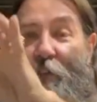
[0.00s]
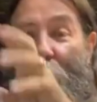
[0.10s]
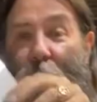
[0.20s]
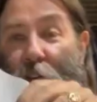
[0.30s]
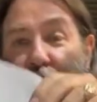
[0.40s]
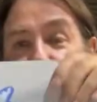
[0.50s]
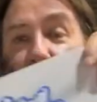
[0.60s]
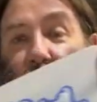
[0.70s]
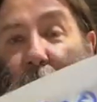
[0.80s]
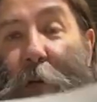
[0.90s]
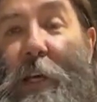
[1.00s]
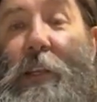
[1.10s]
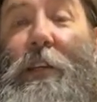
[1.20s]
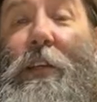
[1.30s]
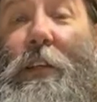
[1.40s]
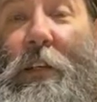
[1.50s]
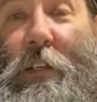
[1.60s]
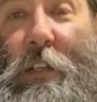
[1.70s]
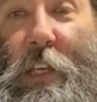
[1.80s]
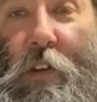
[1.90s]
through the shirt, but
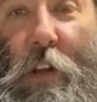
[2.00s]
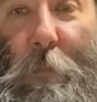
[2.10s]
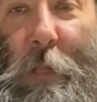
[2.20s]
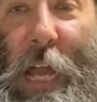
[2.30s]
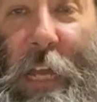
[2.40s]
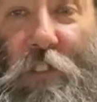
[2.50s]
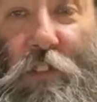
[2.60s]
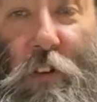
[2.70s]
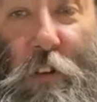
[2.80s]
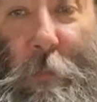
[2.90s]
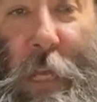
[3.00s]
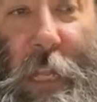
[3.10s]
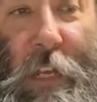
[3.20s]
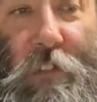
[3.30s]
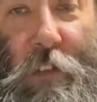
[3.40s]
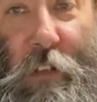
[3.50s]
you know, on a black shirt, man, that's going